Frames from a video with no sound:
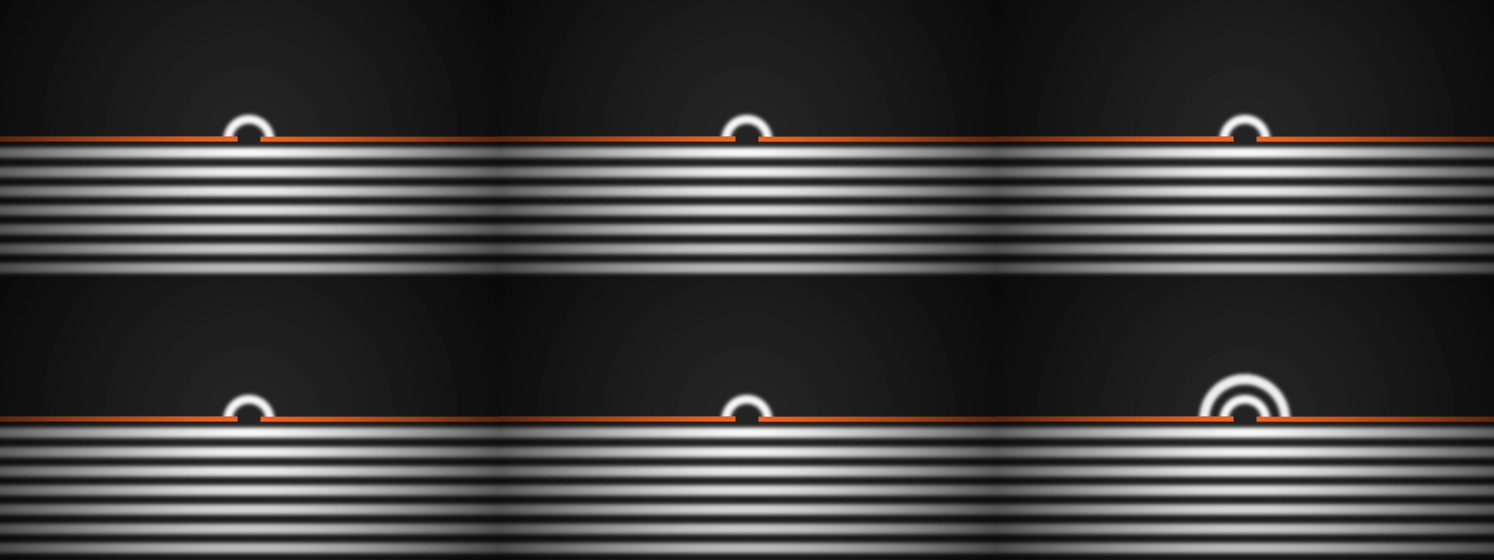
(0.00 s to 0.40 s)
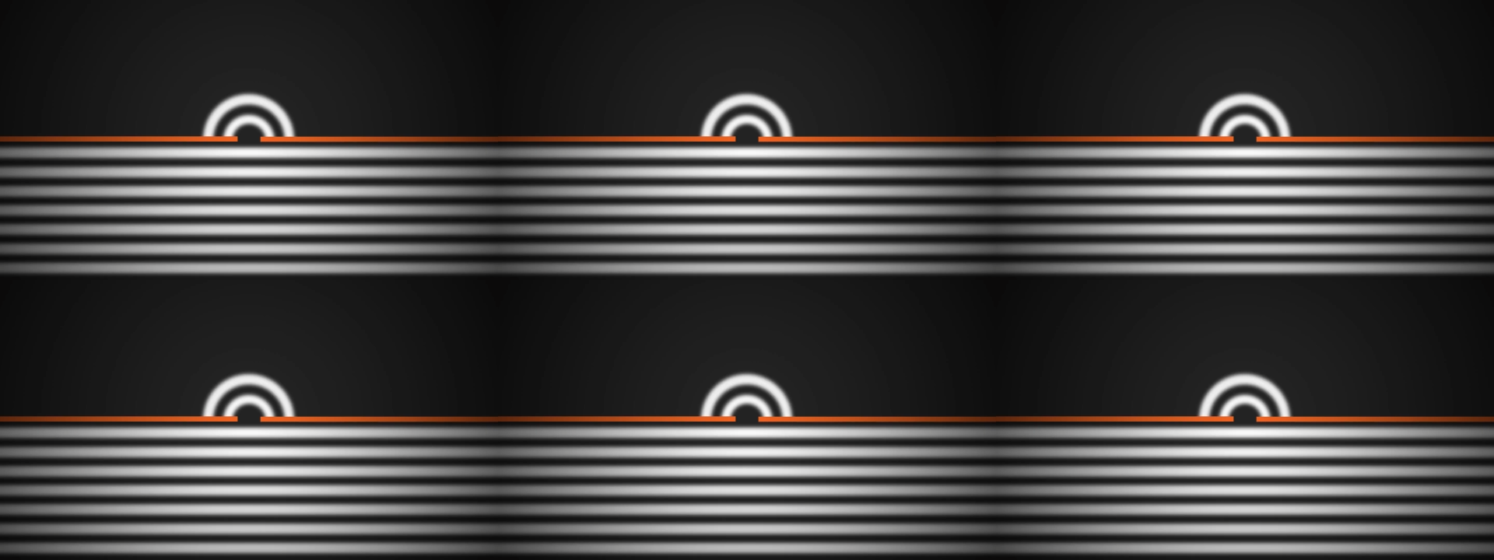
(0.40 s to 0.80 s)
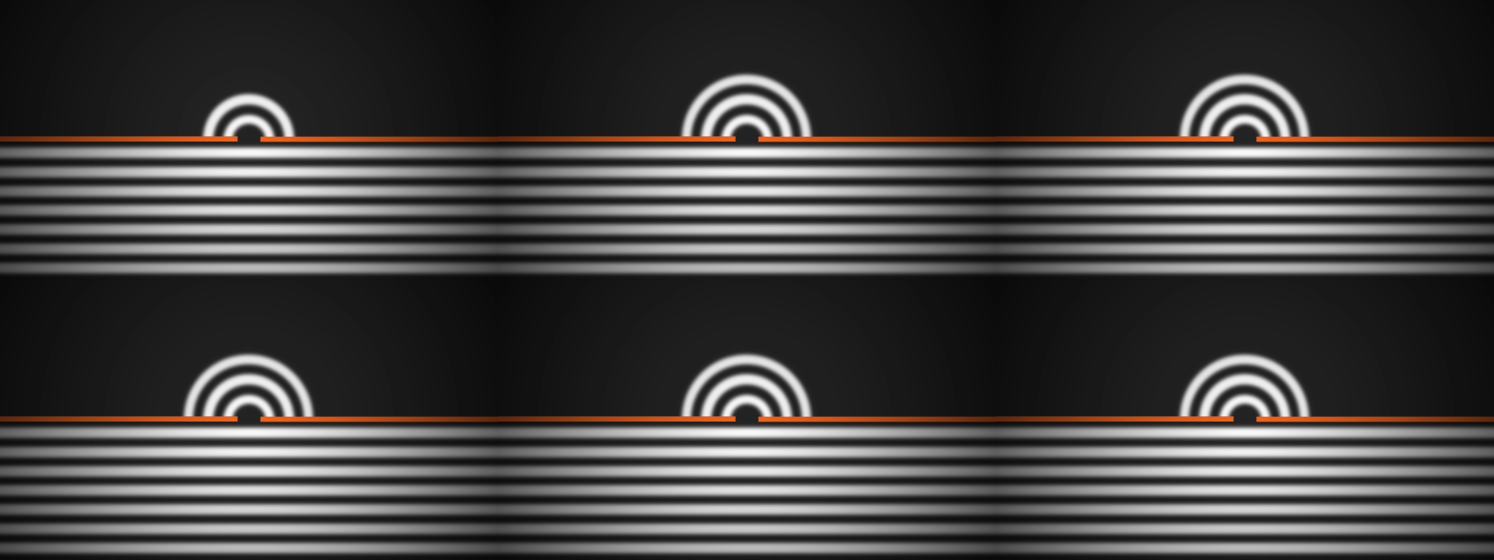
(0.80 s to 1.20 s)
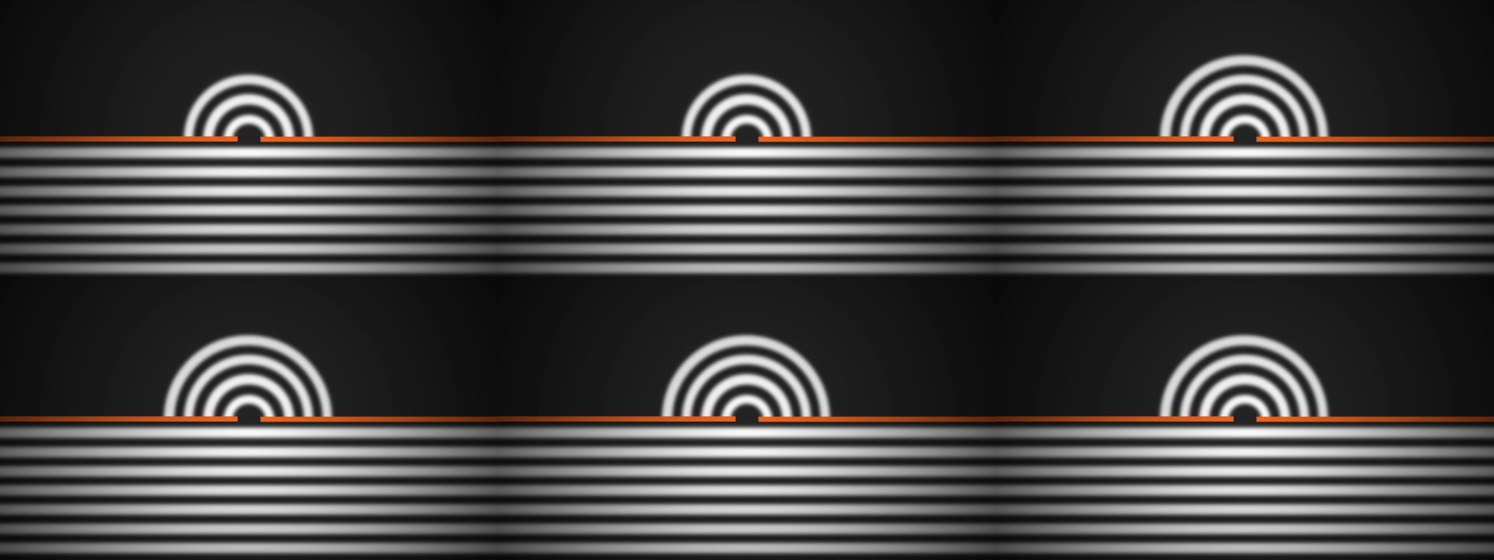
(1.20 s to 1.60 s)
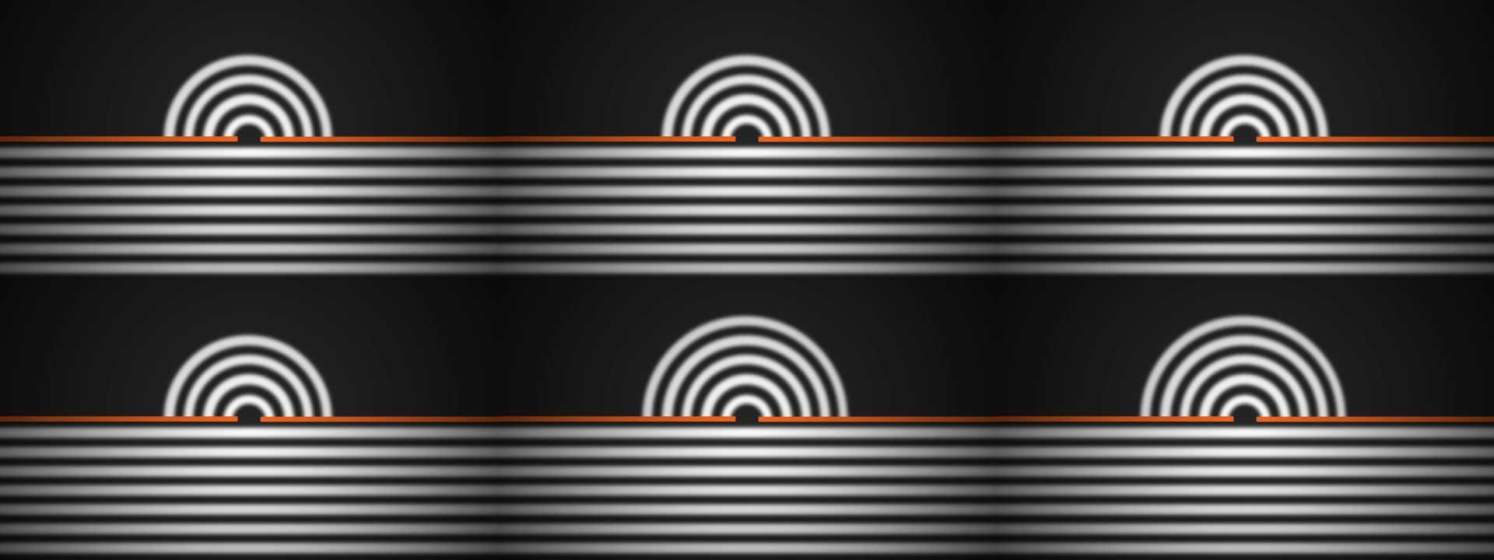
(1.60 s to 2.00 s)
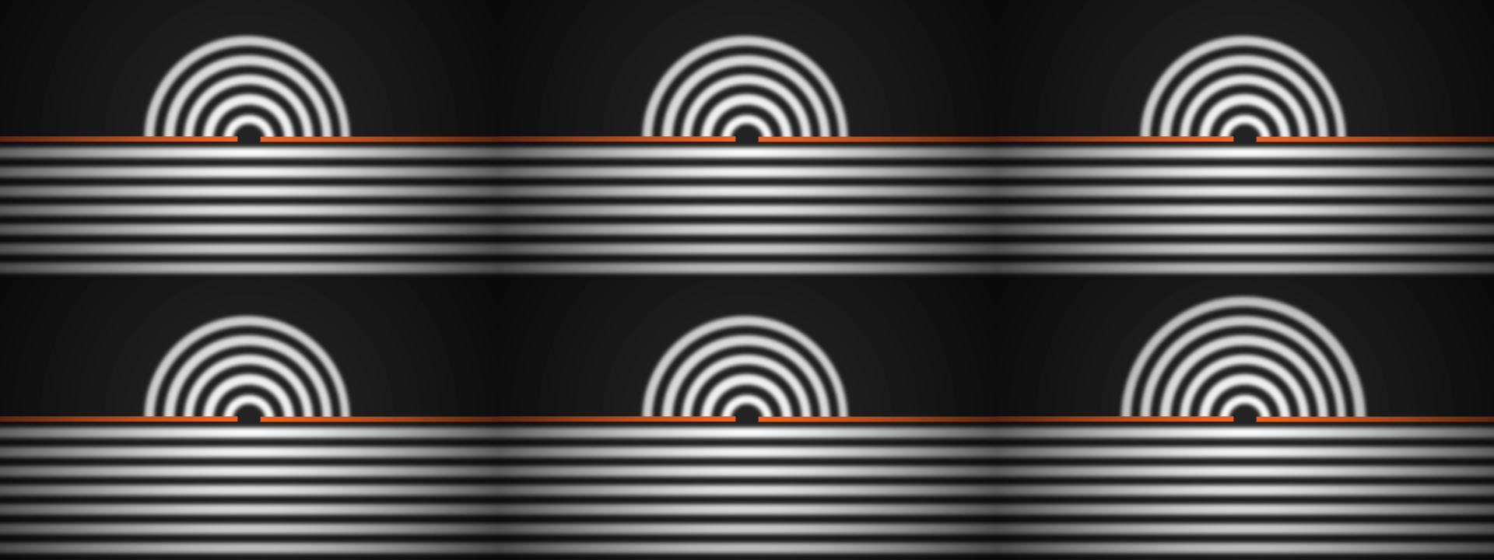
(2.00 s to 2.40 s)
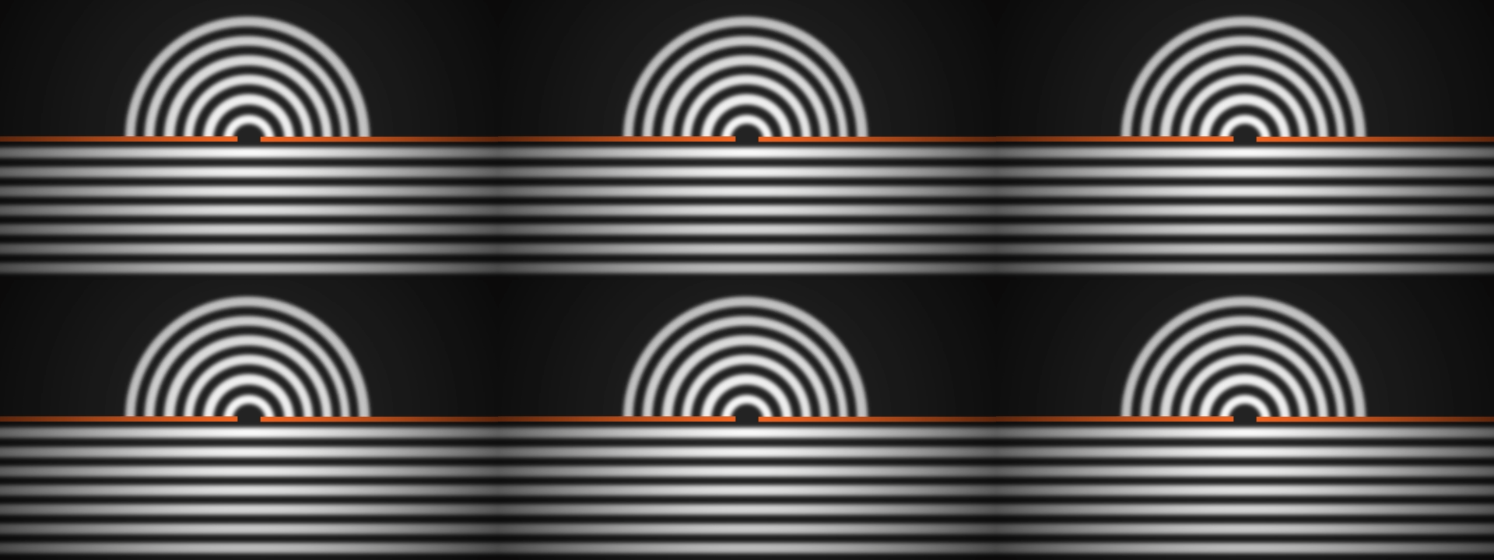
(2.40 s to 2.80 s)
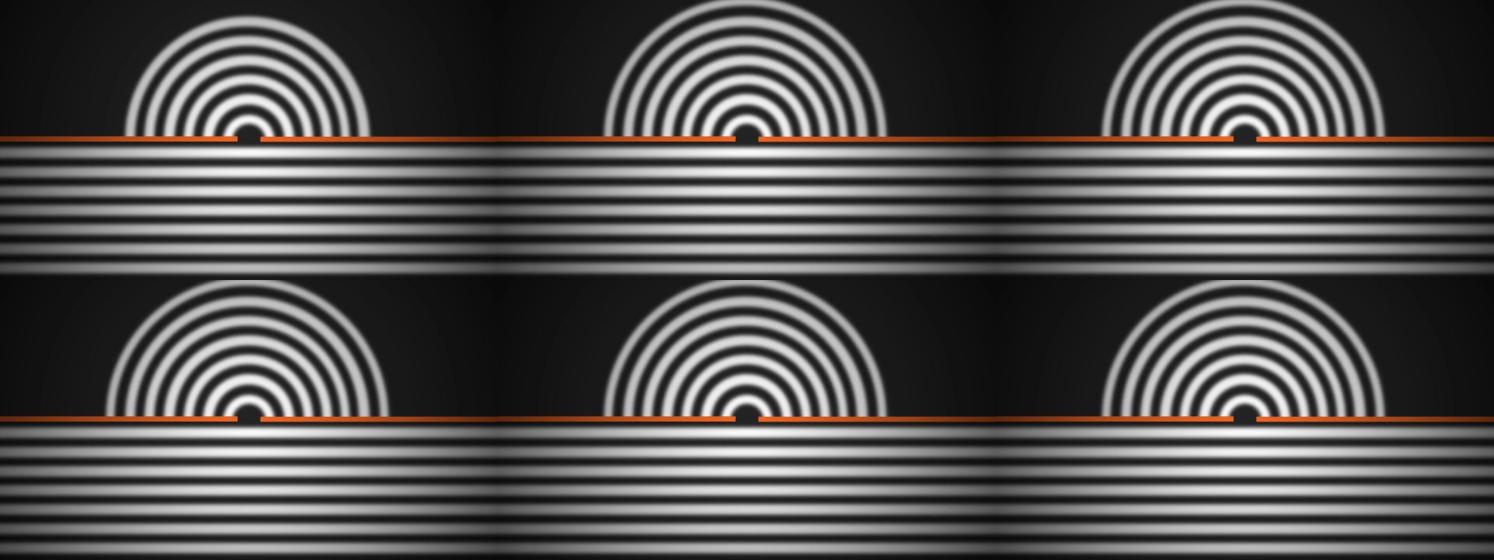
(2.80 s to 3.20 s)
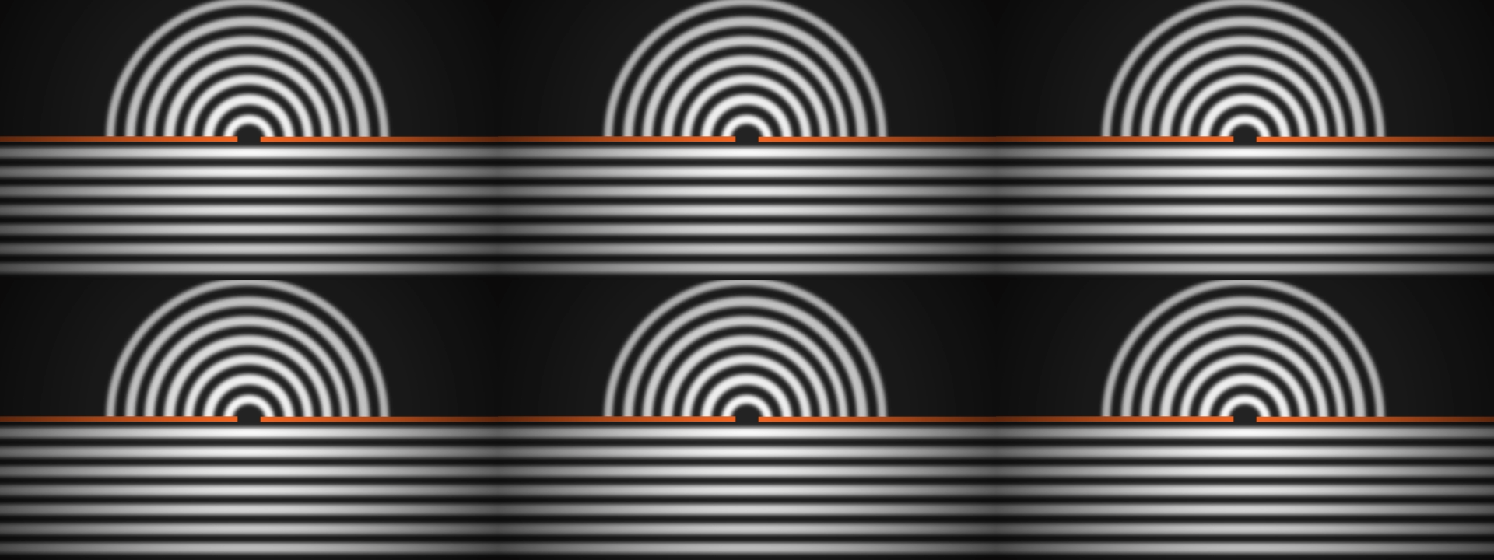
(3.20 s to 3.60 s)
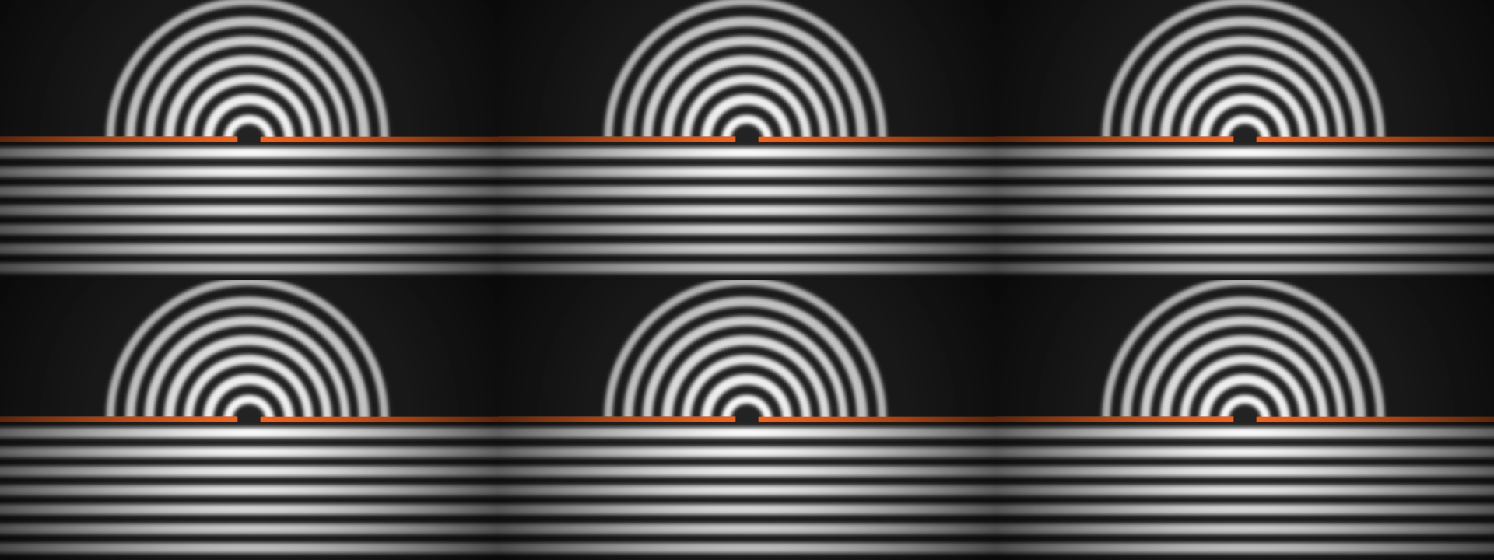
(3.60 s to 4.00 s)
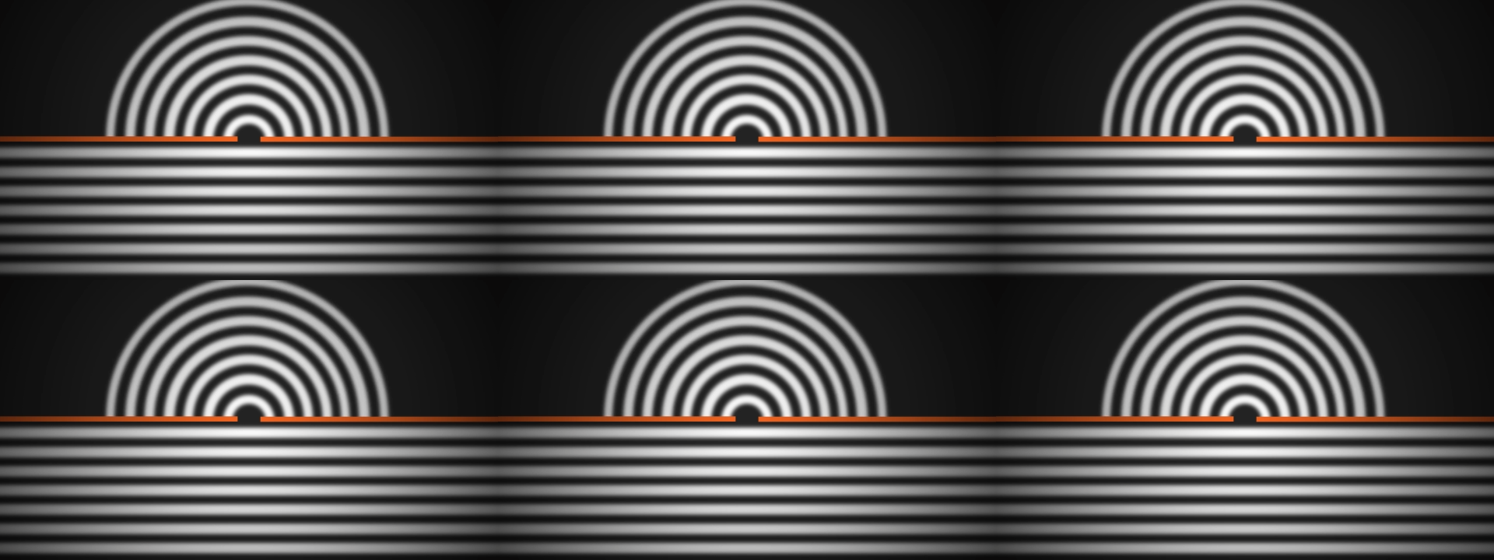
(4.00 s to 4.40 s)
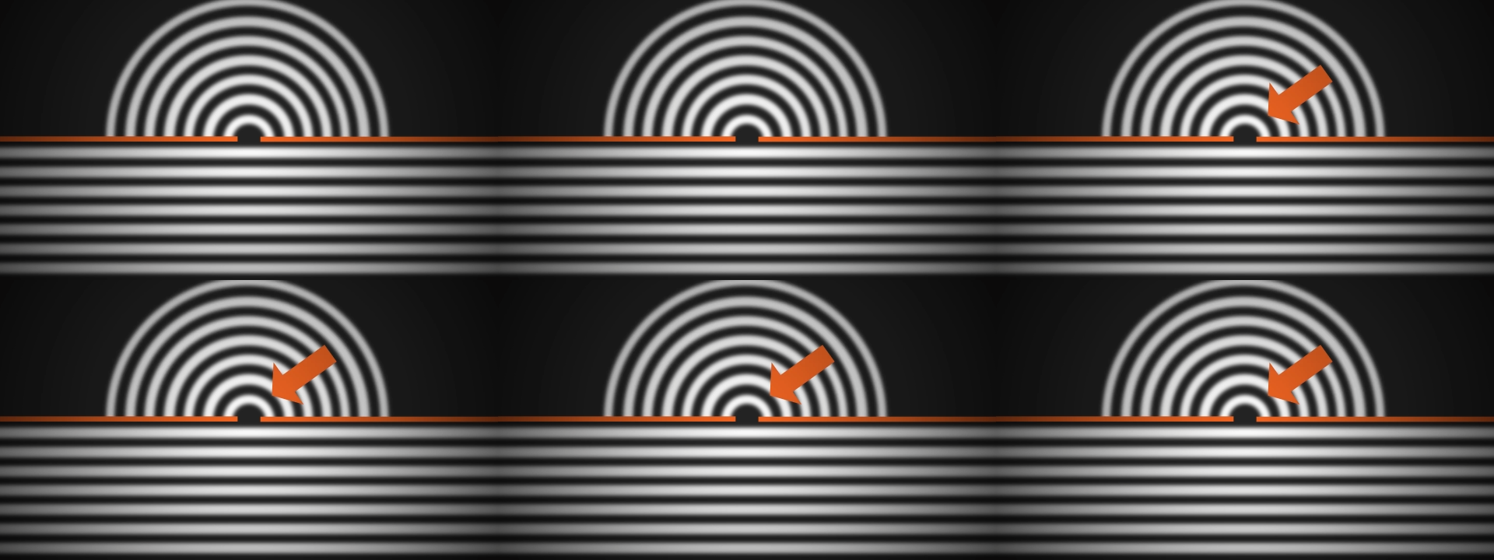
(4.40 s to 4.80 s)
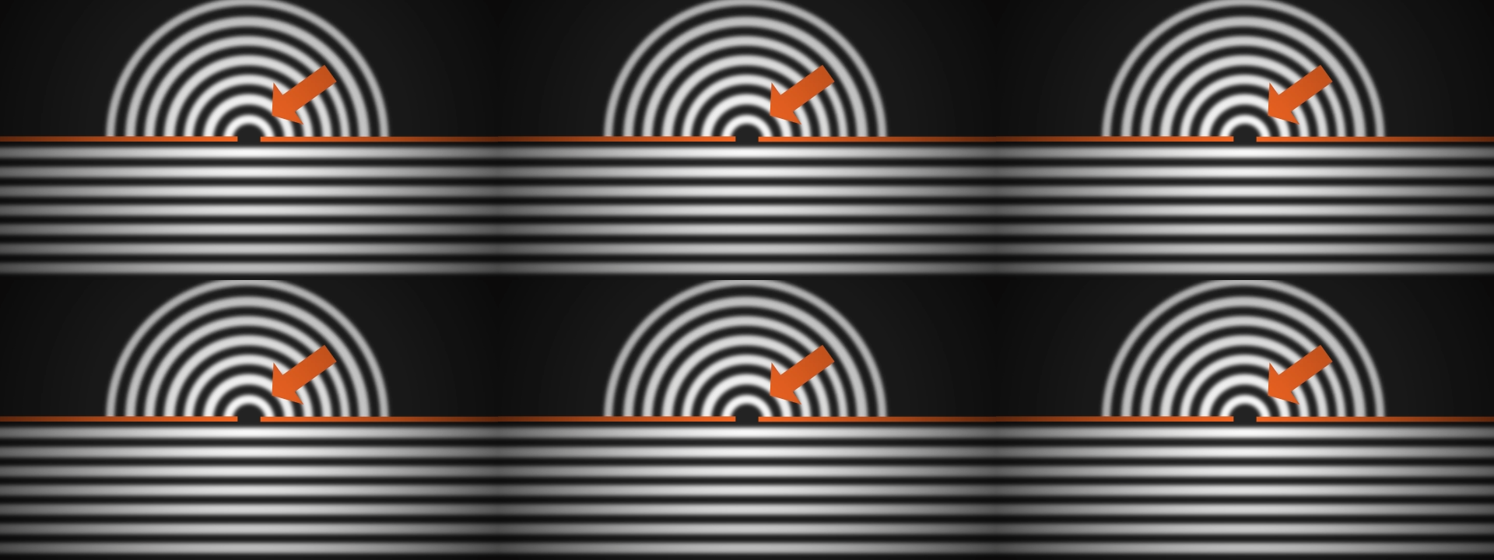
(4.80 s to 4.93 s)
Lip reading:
[unreadable: no face in view]